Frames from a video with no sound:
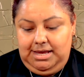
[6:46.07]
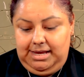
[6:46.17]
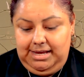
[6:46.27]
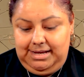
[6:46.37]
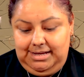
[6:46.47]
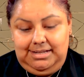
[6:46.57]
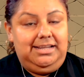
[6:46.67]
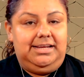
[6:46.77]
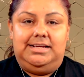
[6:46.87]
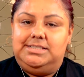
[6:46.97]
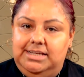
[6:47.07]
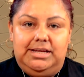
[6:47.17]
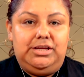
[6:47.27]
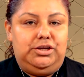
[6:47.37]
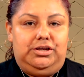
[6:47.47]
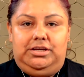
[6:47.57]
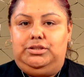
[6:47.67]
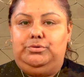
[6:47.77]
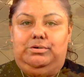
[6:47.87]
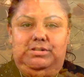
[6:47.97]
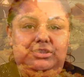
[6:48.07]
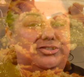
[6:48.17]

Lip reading: And like I said, you could do it with